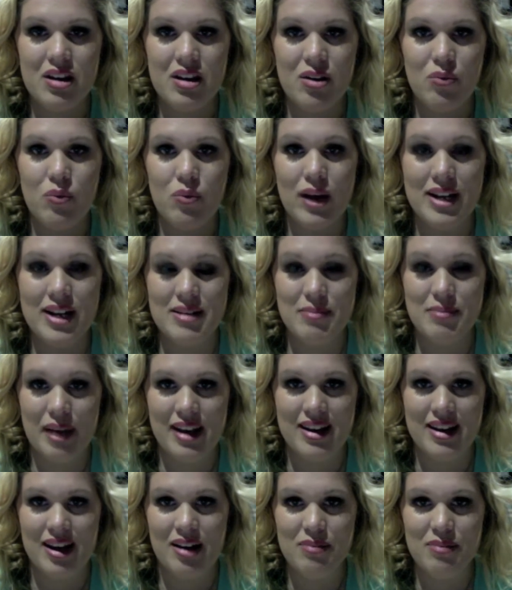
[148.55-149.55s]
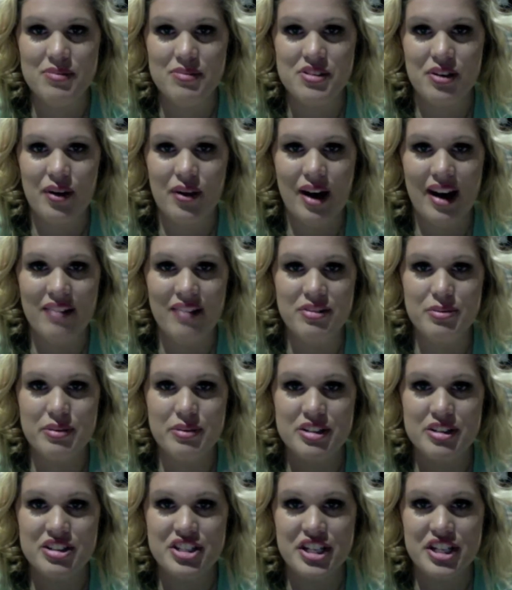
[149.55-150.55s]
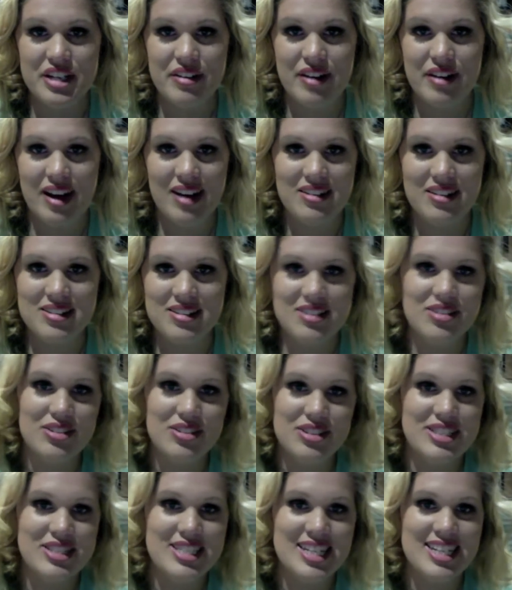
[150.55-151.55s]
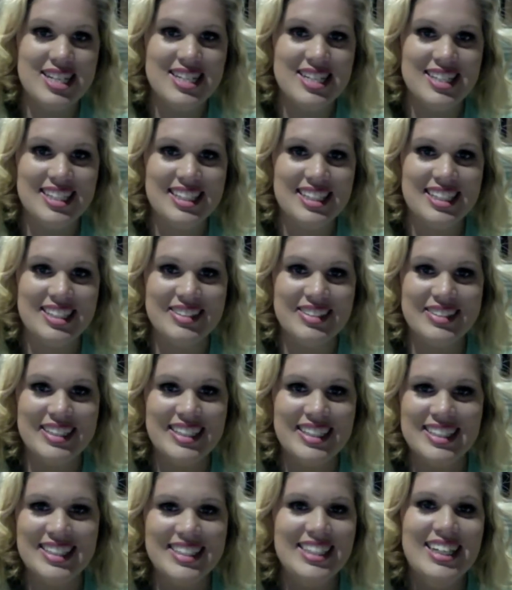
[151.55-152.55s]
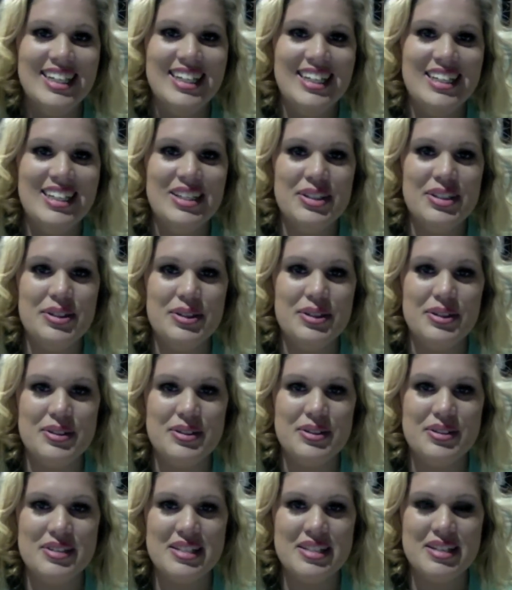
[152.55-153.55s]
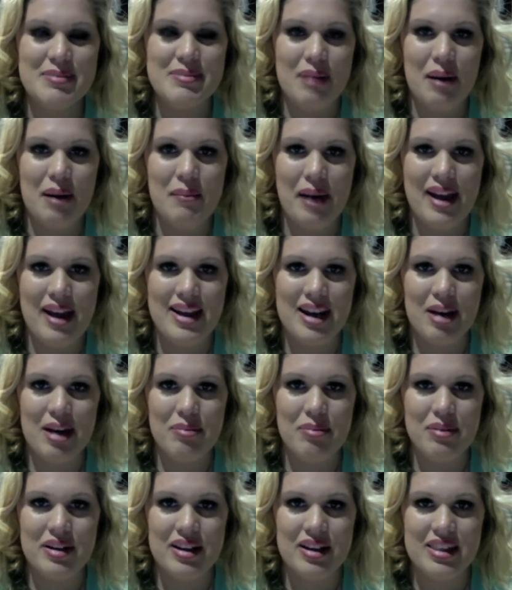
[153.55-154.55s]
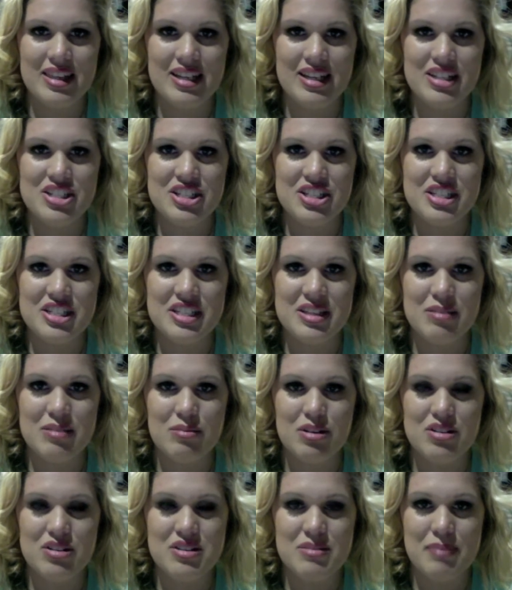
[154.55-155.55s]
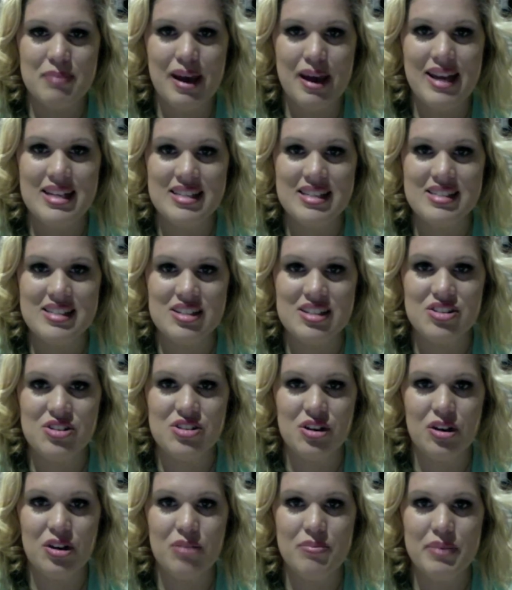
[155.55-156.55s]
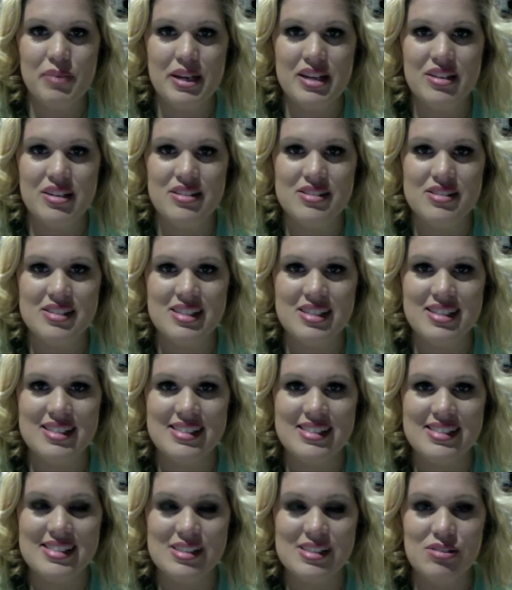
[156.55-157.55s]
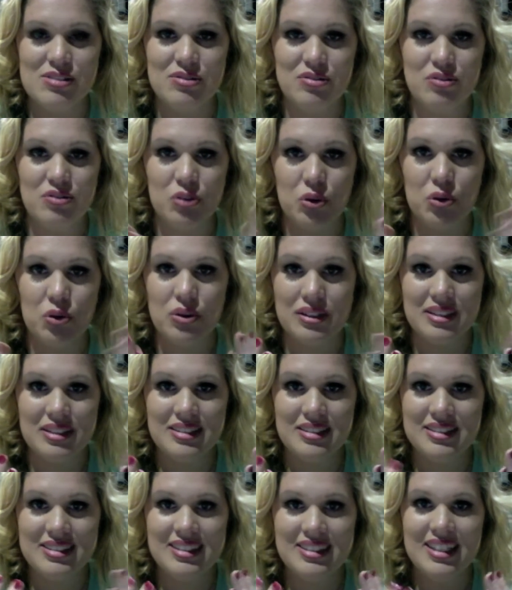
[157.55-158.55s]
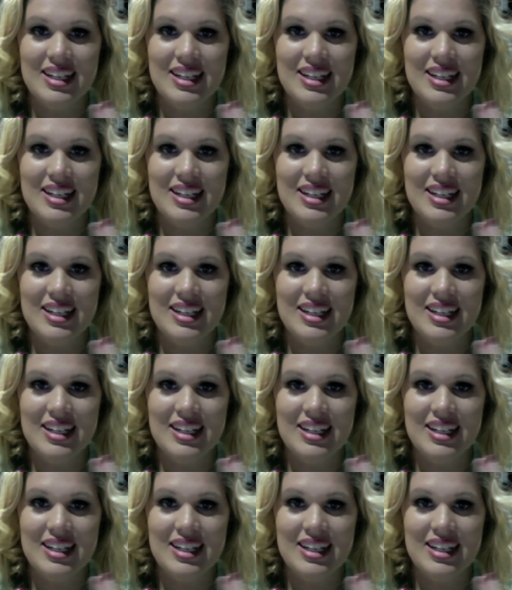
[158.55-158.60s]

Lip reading: wedding makeup, so I have to put a cheer out to Christina Cleary, who did my makeup, and I think she did the most amazing job because it is still flawless,